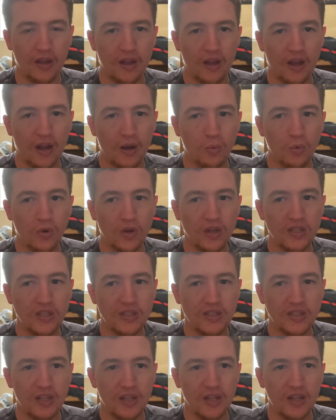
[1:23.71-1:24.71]
I
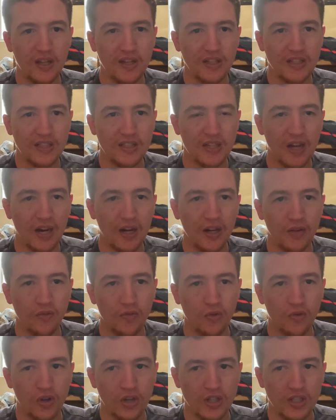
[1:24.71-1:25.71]
was excited
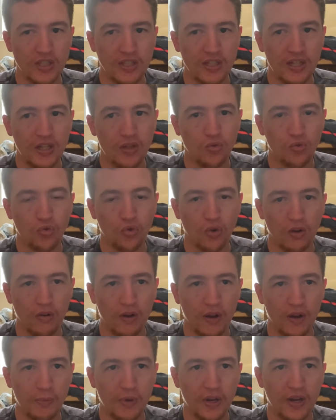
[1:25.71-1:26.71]
for a sequel.
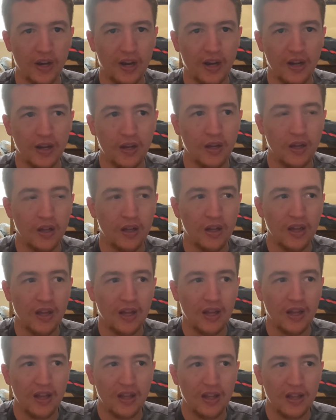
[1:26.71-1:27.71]
I mean, I
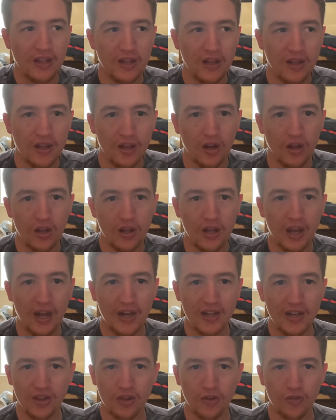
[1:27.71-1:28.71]

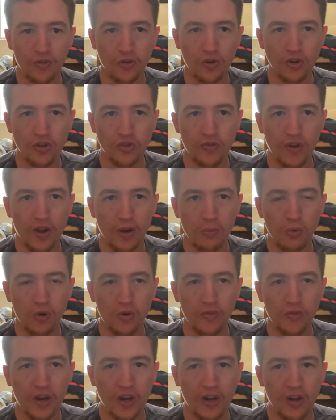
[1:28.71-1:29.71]
liked the first Venom
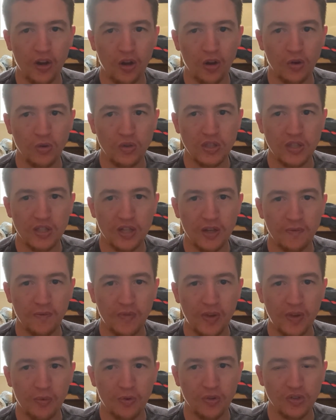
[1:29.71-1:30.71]
movie. I know some
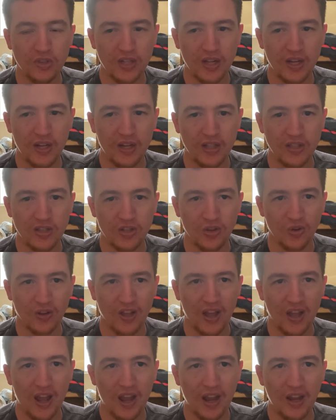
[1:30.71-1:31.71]
people were saying it's
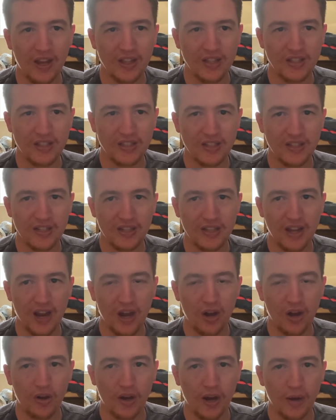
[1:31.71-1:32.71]
okay, it's
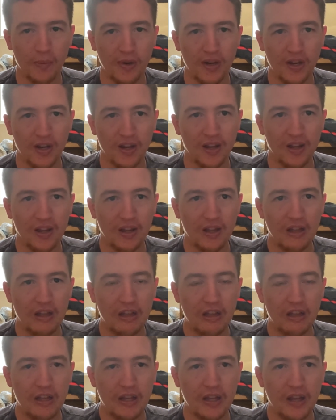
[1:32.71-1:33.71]
scary. I mean,
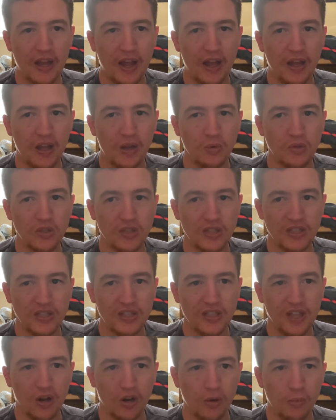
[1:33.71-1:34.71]
yeah, it was a
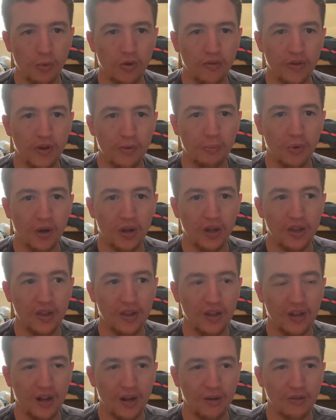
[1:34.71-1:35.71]
scary movie, but
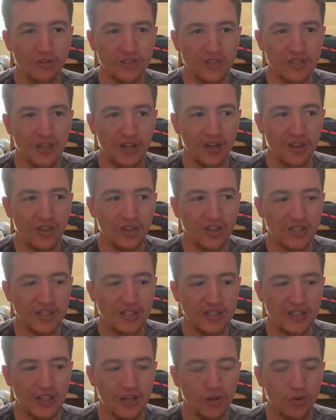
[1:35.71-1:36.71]
I'm gonna say the
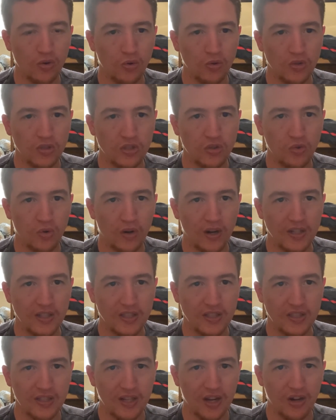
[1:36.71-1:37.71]
sequel was twice
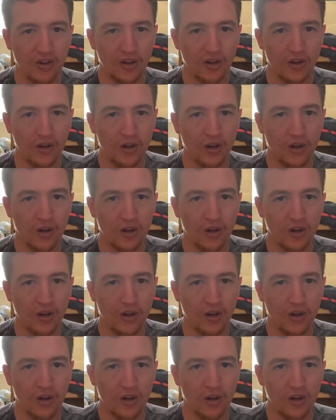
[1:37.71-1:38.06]
as scarier.